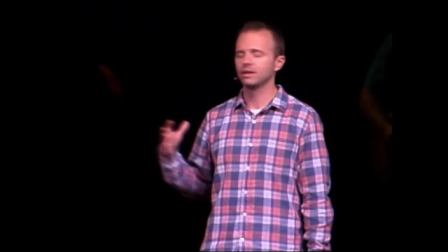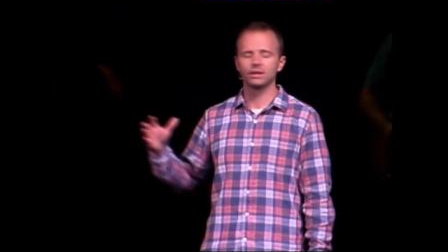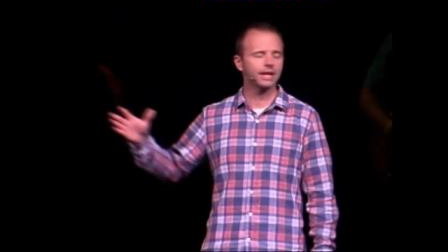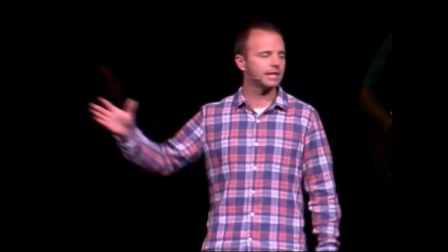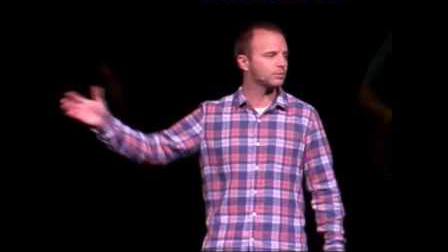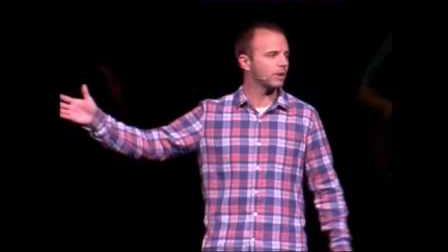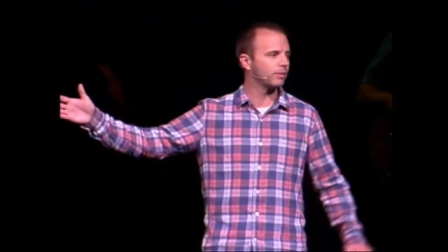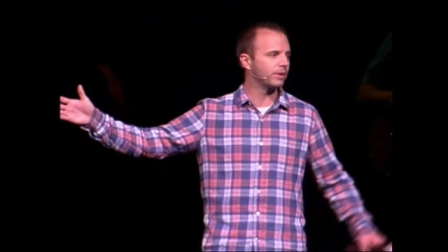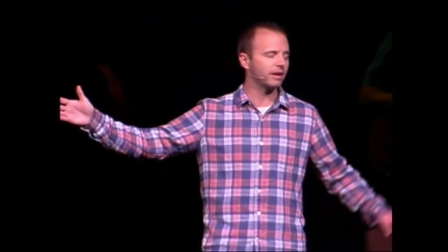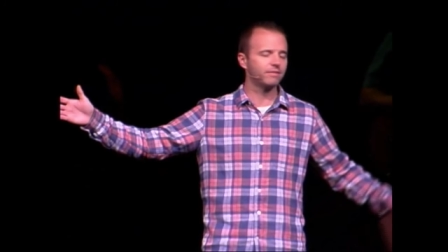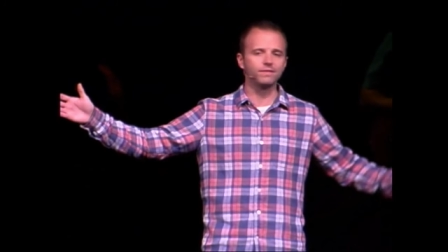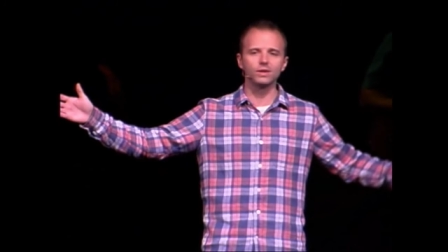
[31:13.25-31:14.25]
That's why we
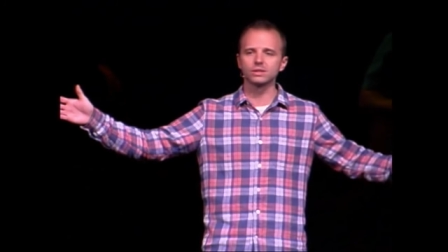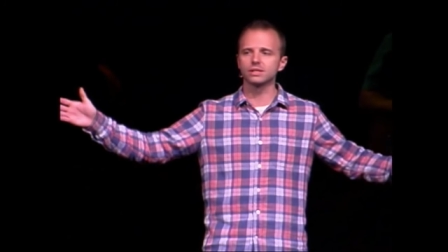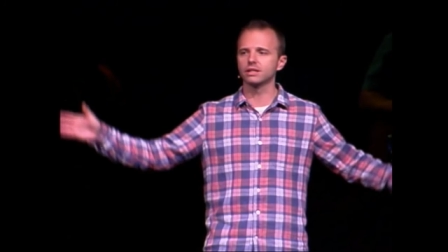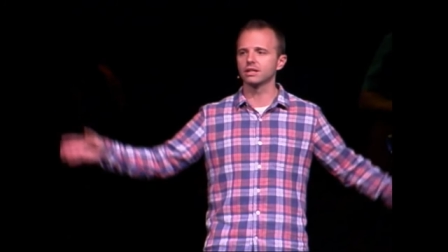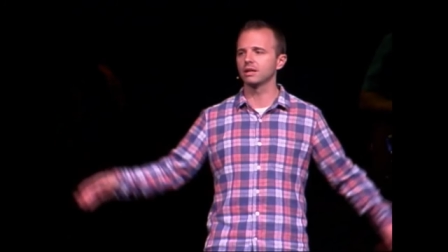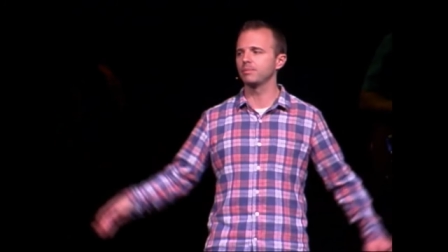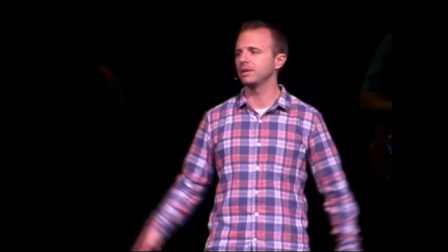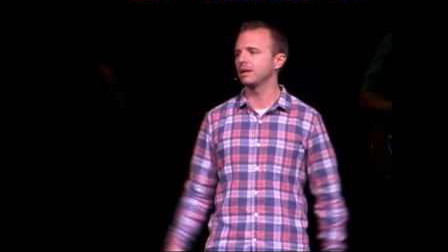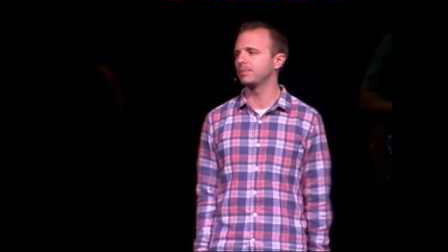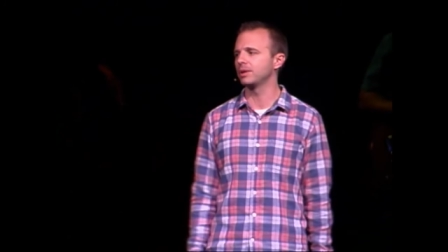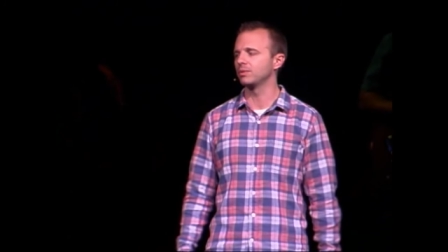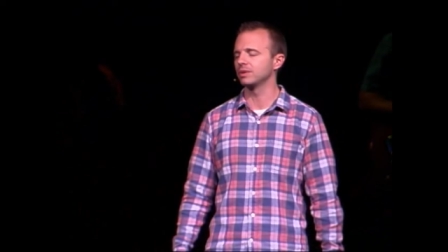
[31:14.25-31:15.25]
have folks that are going to be
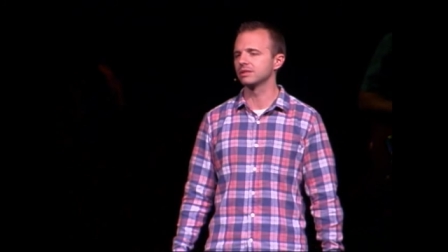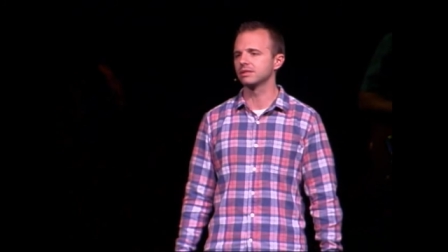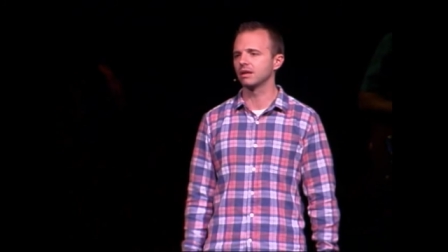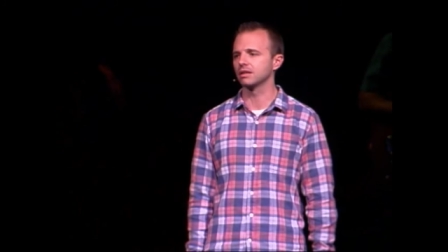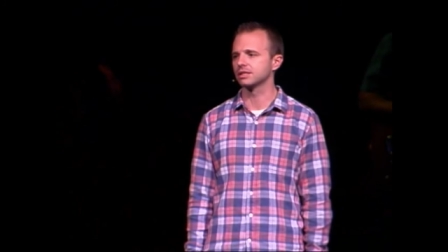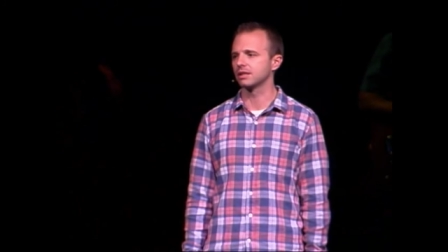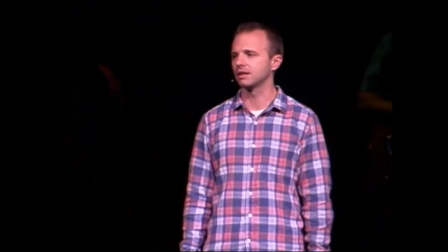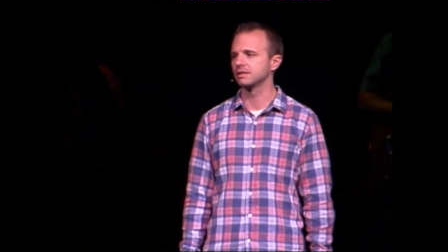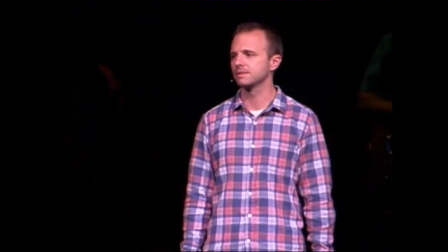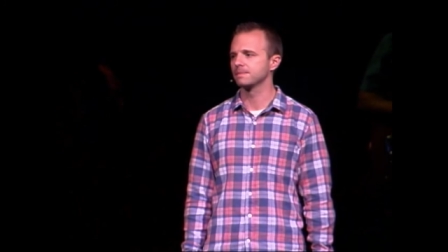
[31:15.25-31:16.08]
up here when the song starts.